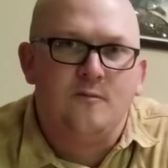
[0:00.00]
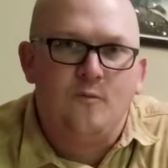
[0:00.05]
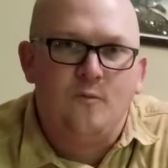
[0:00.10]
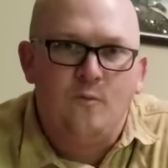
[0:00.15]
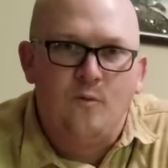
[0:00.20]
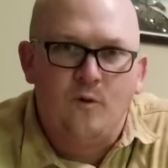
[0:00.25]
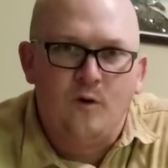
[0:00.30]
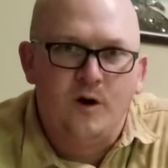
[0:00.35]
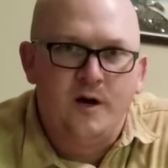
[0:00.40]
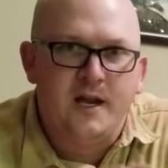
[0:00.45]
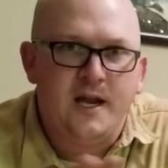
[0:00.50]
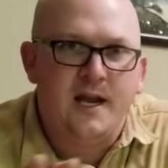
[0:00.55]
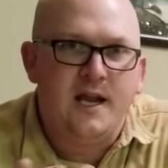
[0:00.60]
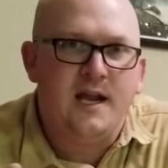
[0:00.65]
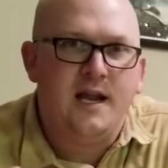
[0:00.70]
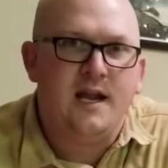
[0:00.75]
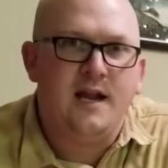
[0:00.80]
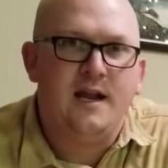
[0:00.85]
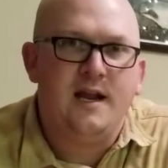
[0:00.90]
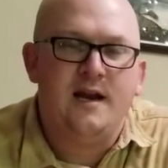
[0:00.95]

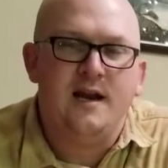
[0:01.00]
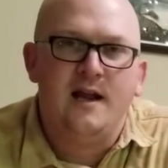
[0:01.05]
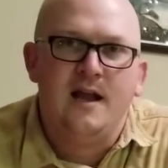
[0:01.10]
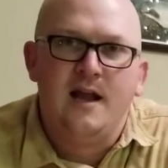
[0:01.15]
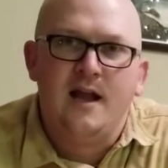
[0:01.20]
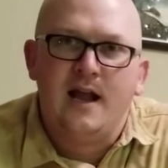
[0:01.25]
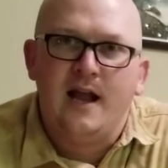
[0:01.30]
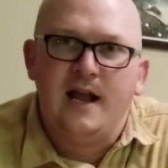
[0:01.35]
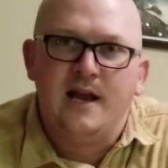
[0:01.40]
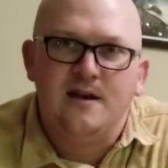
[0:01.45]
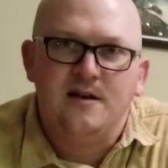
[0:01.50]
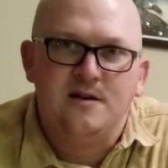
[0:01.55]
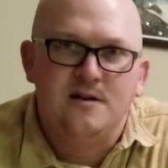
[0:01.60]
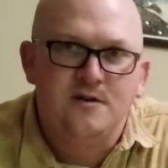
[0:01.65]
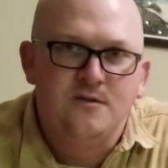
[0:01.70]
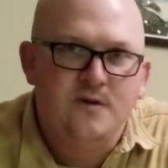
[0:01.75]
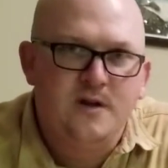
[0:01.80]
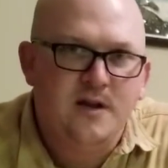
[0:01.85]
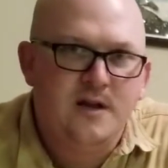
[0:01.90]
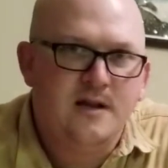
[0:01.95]
working and
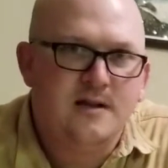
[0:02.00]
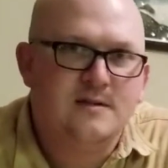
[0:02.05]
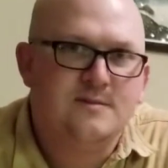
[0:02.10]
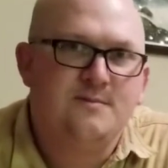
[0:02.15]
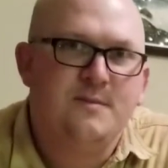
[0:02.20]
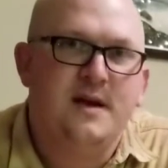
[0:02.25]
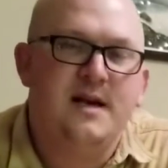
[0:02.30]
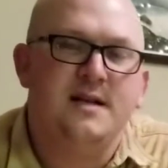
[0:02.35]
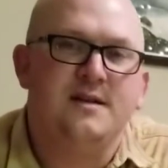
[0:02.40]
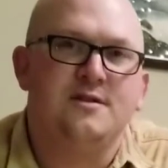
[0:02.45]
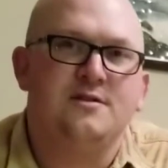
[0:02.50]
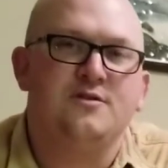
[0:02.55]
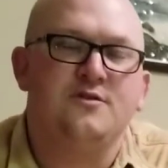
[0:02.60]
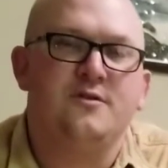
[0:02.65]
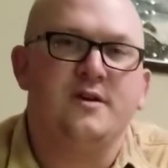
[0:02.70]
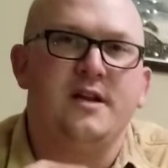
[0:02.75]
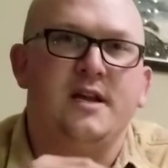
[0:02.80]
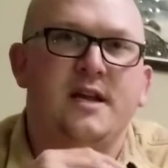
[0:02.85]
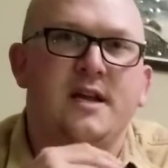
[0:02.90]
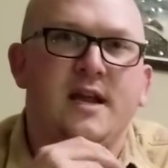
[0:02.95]
doing his
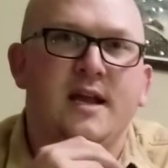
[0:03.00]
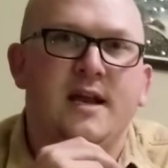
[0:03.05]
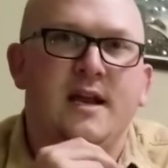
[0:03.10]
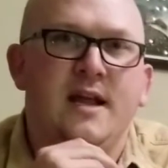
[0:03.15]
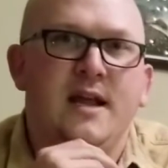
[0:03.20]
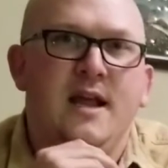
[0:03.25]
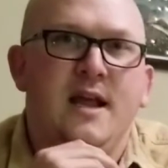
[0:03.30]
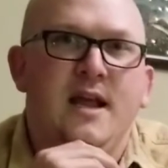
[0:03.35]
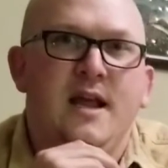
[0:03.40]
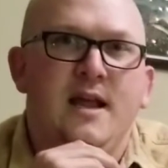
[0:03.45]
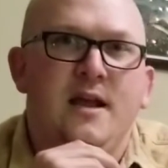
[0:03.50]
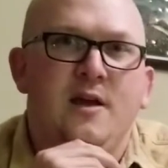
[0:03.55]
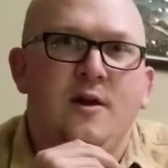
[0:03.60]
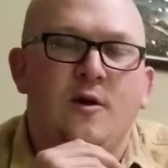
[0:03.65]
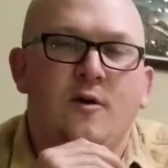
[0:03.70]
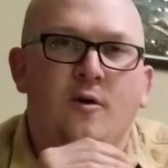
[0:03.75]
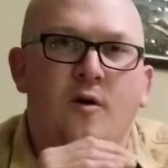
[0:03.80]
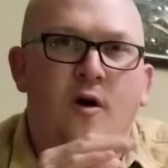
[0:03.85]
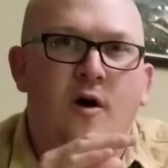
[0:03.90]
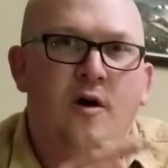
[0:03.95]
ministry and,
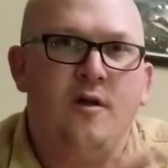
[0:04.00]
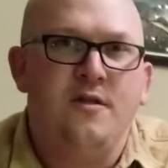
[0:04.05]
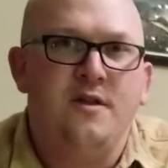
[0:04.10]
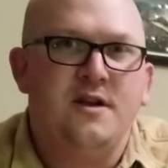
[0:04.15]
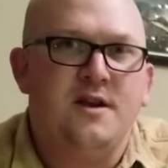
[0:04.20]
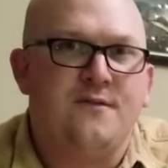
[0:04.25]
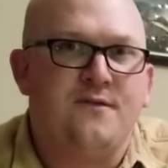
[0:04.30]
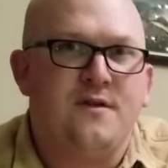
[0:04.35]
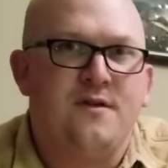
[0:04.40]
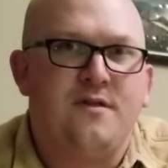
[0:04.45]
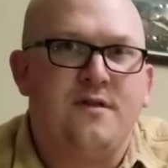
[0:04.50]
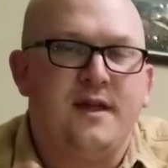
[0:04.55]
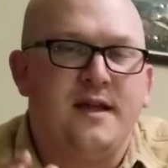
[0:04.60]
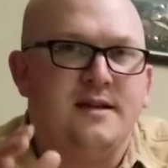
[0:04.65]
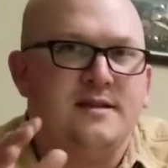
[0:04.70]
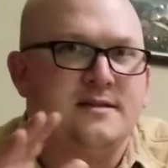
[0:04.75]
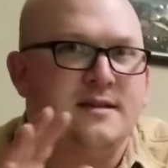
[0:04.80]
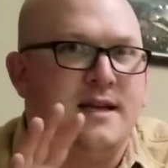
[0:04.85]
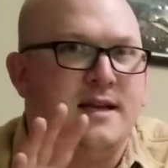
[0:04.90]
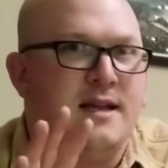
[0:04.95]
all the different
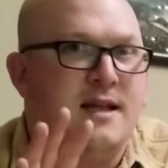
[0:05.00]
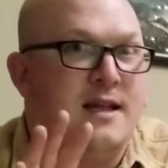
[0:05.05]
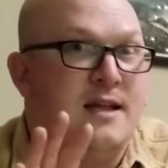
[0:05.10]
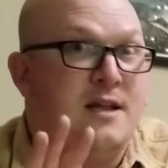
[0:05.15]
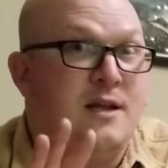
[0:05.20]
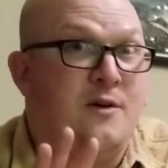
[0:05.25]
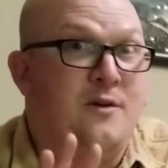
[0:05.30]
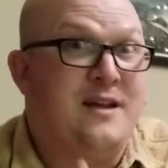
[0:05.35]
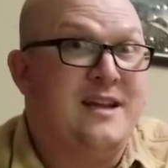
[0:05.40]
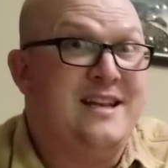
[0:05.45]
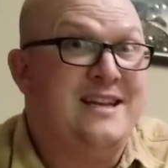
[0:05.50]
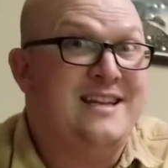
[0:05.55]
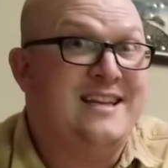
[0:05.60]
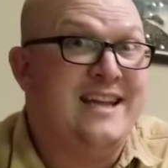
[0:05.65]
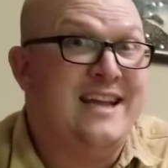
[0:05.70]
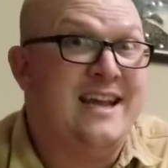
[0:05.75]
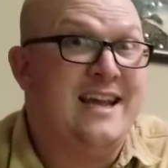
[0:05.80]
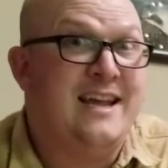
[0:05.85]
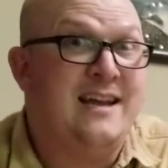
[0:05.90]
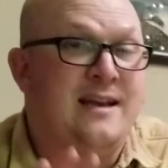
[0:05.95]
things that, he
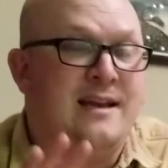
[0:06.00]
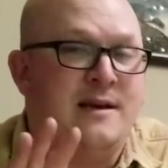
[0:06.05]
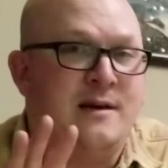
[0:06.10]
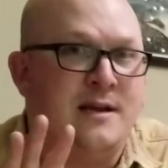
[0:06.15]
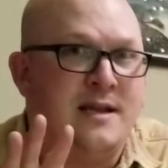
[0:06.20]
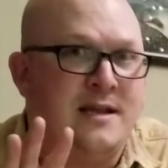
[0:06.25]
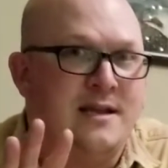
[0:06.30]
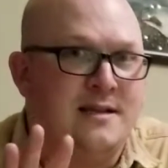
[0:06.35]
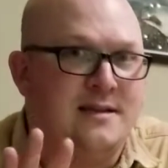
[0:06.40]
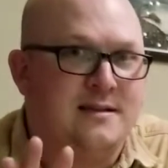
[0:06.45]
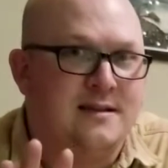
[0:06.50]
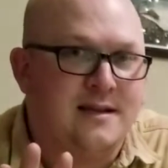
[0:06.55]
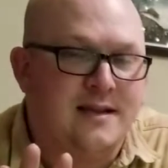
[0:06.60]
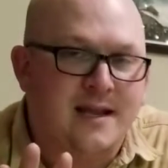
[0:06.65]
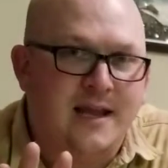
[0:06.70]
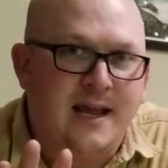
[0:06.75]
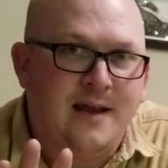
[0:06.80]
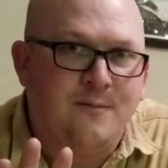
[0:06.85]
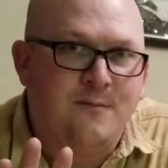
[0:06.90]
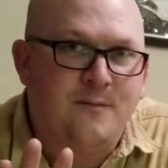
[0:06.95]
did
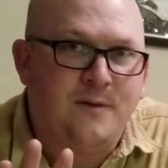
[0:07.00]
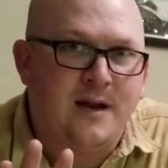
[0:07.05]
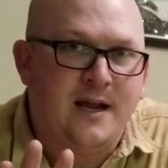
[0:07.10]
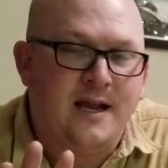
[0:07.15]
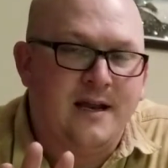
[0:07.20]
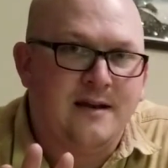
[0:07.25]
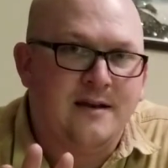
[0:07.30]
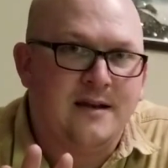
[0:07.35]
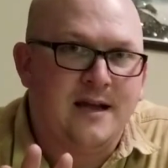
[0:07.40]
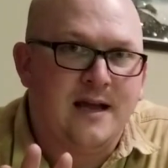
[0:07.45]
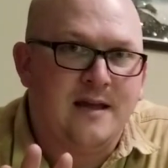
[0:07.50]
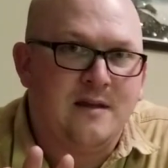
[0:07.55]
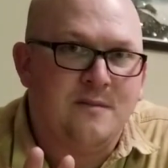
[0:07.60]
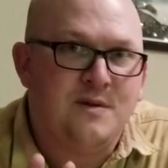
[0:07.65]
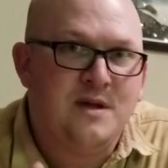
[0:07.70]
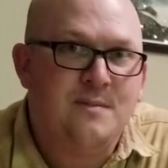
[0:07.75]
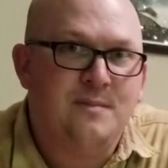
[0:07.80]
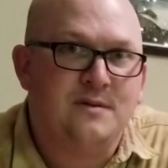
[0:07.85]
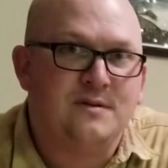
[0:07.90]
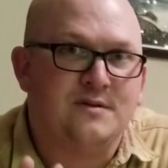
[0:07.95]
and the
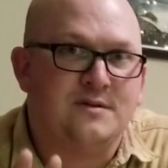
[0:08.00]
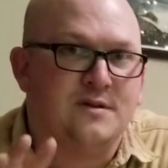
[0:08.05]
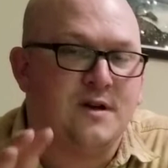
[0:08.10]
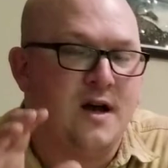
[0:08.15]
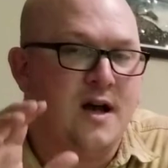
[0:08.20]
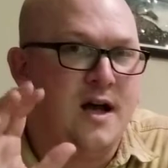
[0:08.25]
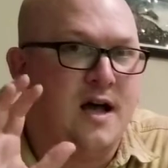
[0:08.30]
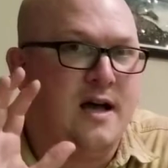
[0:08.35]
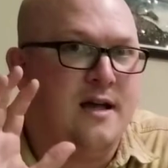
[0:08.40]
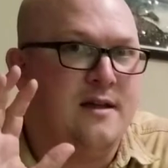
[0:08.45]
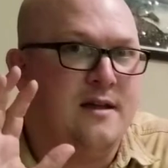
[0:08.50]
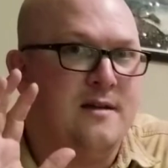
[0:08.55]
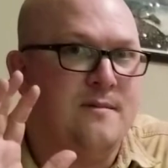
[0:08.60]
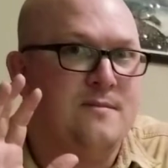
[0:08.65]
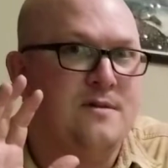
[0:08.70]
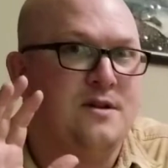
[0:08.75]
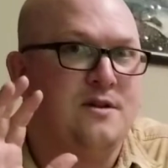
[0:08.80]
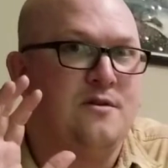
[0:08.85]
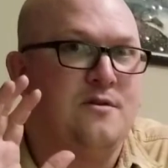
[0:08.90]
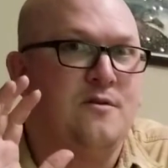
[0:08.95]
people saw him
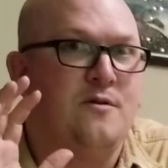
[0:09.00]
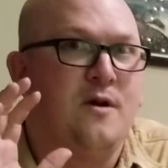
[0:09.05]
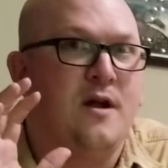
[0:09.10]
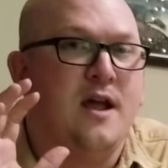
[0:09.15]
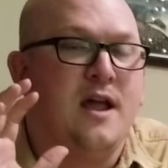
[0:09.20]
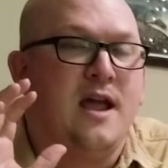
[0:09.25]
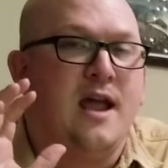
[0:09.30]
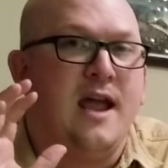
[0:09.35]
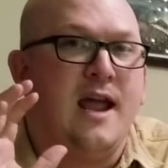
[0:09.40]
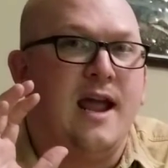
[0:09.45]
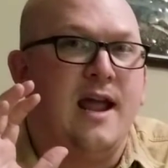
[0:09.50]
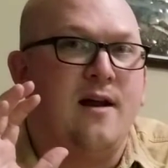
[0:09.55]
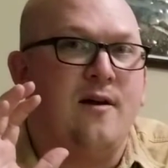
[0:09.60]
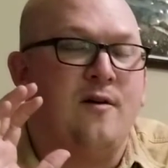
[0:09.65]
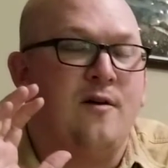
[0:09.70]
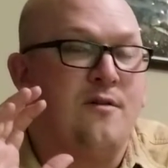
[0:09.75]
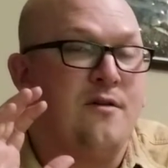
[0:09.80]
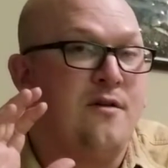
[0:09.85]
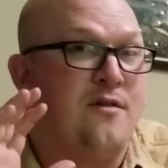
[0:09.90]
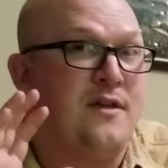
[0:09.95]
do, and
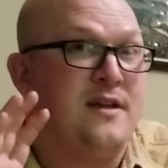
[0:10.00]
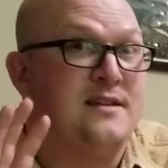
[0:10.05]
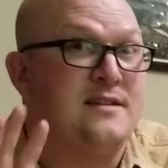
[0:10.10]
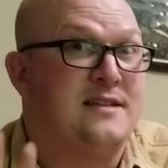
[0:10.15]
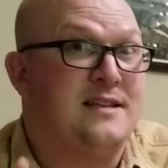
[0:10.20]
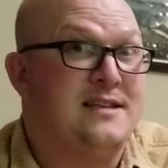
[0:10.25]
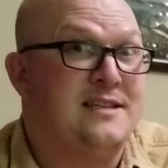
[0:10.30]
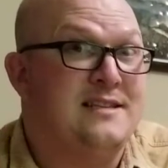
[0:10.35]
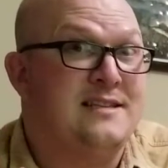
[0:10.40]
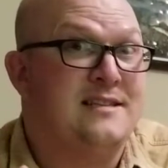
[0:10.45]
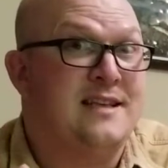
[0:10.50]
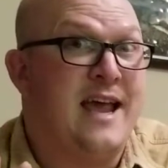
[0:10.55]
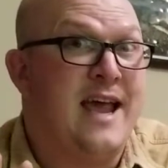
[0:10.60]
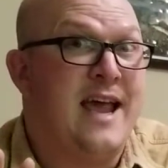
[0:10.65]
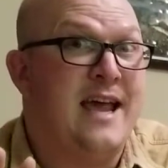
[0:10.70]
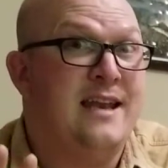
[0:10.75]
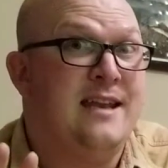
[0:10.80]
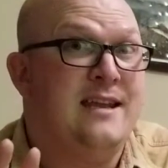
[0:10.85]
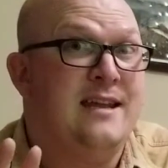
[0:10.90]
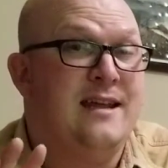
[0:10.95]
all the things that he
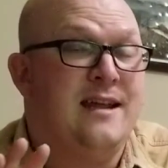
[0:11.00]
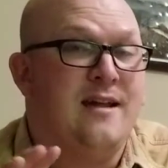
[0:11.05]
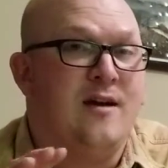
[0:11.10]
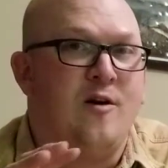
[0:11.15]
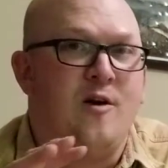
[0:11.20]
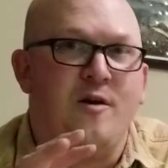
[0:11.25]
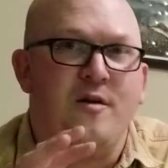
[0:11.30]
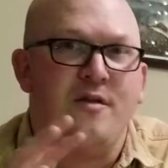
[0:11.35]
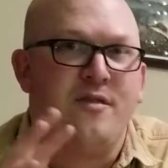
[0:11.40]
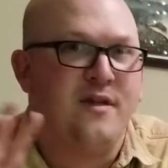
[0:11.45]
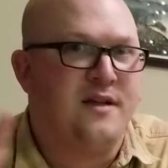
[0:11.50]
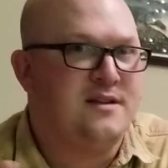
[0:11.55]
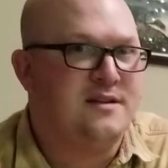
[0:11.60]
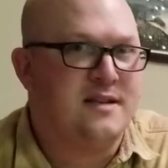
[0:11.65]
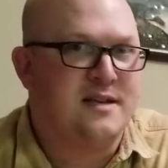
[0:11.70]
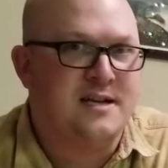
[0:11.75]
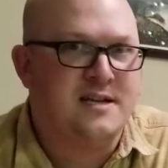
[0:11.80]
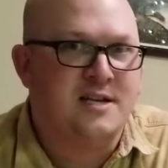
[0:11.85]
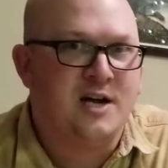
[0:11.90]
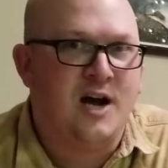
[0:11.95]
said, all the things that
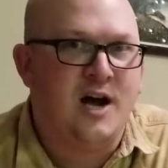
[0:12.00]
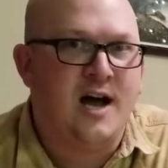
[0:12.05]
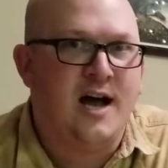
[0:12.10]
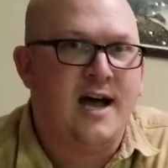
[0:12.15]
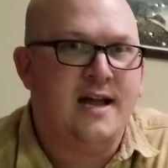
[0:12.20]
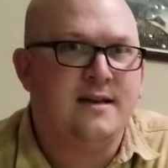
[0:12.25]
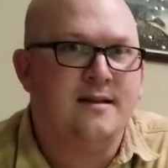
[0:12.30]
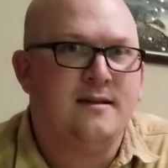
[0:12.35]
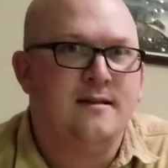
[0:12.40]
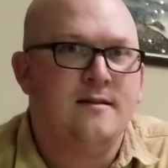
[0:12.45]
he taught.